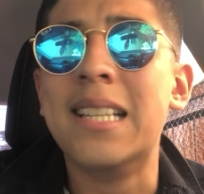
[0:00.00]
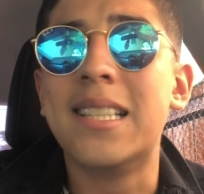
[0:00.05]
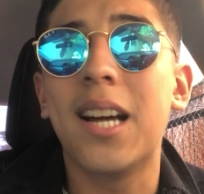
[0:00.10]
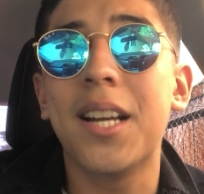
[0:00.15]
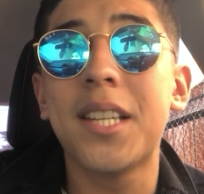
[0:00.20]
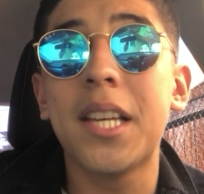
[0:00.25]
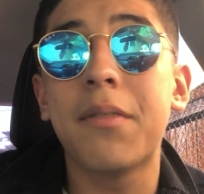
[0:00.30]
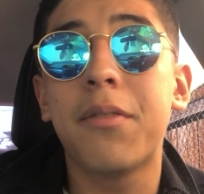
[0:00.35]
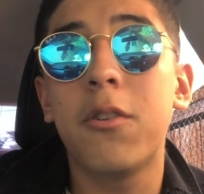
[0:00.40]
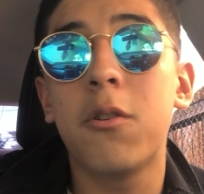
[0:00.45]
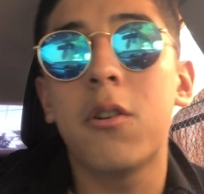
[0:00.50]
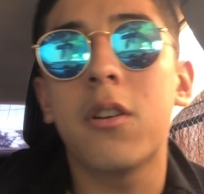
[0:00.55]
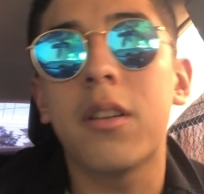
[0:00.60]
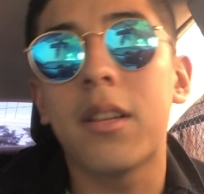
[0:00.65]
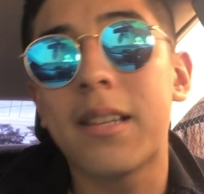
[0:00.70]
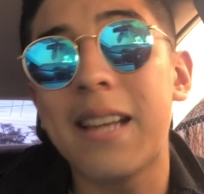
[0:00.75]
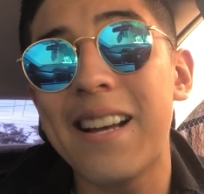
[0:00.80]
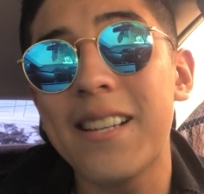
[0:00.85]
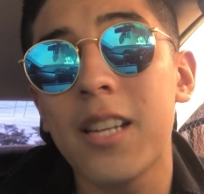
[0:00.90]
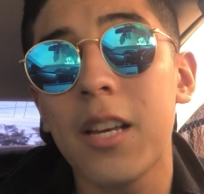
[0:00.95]
Dante
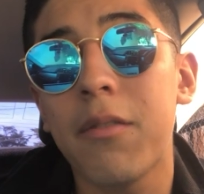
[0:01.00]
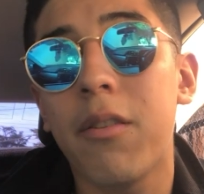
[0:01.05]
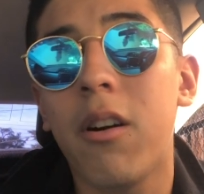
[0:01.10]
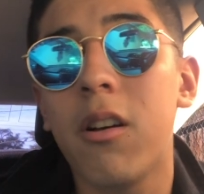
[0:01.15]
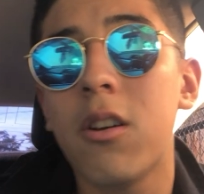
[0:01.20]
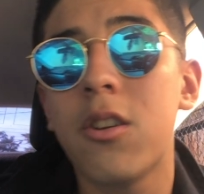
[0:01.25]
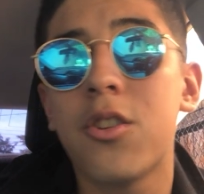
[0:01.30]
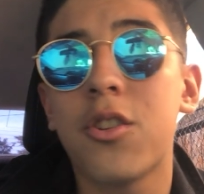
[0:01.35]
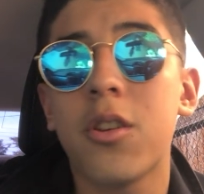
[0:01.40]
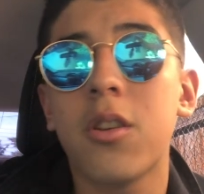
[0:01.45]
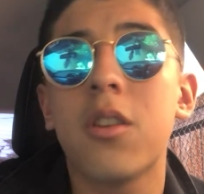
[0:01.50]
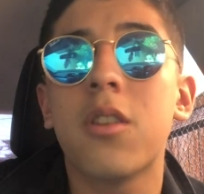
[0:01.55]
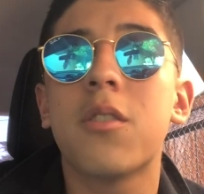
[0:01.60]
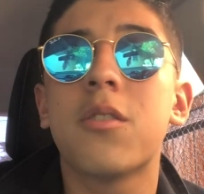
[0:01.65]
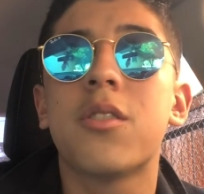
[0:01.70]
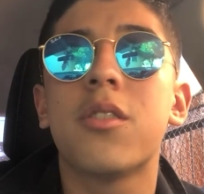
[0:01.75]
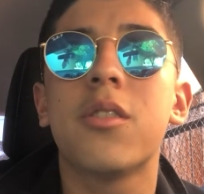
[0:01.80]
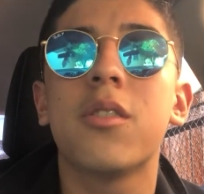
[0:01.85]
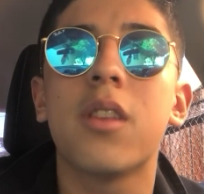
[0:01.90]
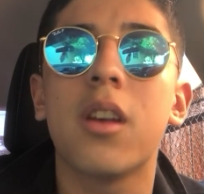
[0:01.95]
Fowler
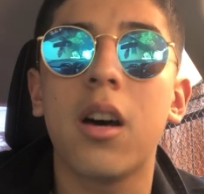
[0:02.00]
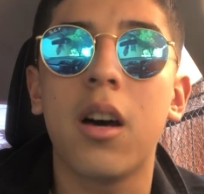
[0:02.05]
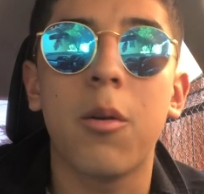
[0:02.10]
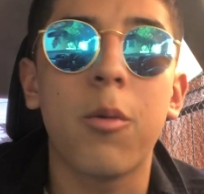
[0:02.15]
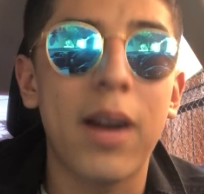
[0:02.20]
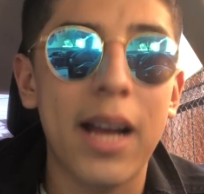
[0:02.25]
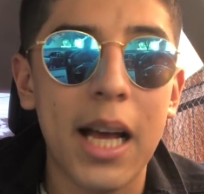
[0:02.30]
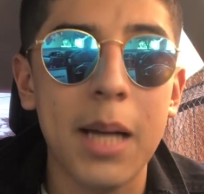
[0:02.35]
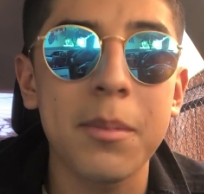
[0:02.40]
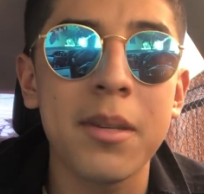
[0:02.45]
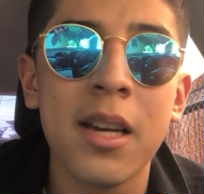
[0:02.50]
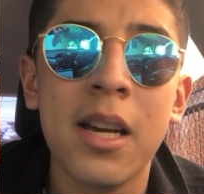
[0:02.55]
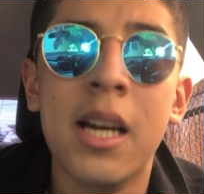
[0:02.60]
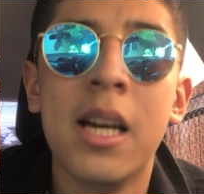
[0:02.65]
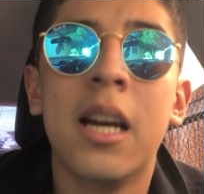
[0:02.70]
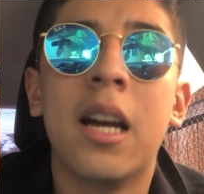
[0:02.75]
Jr. to the Rams.